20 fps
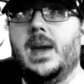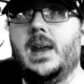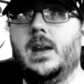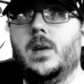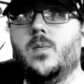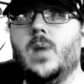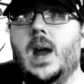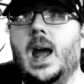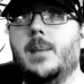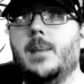and
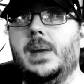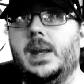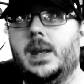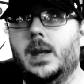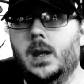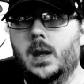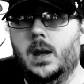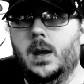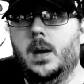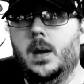Robin,
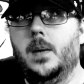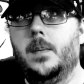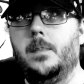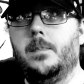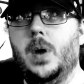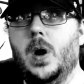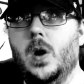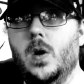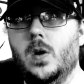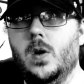
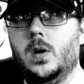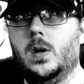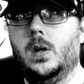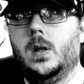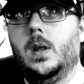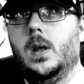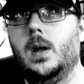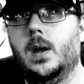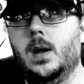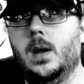Pearl
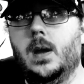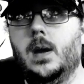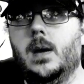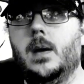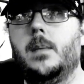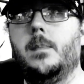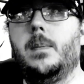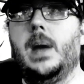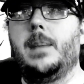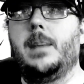
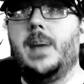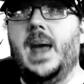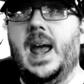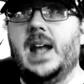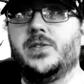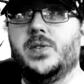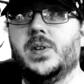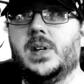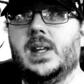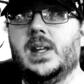by
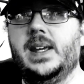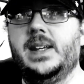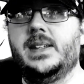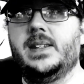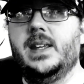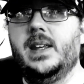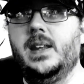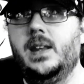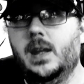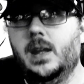Patrick
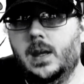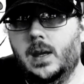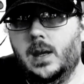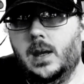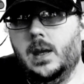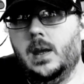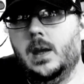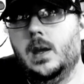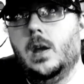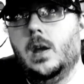Gleason
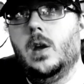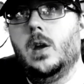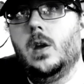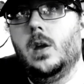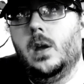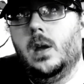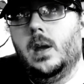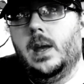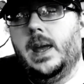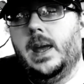
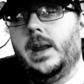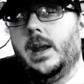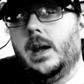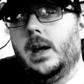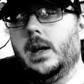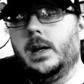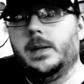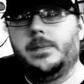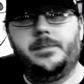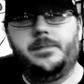
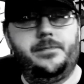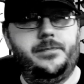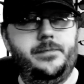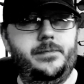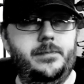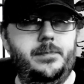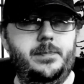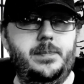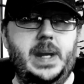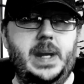and
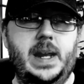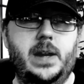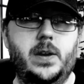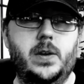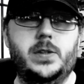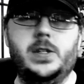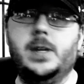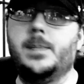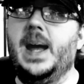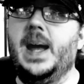Peter
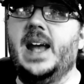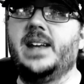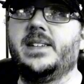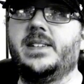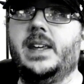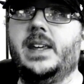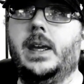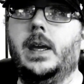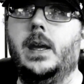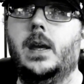
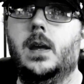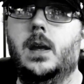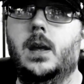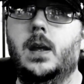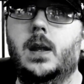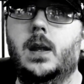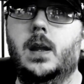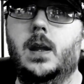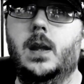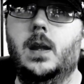Tomasi.
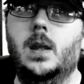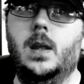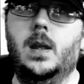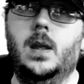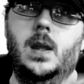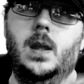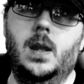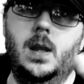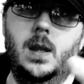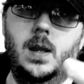
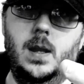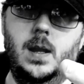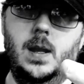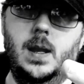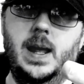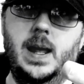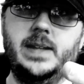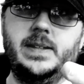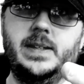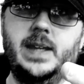
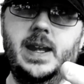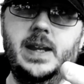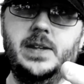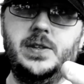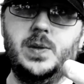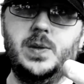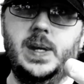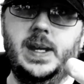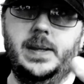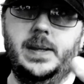Let's get
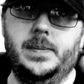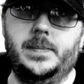into it.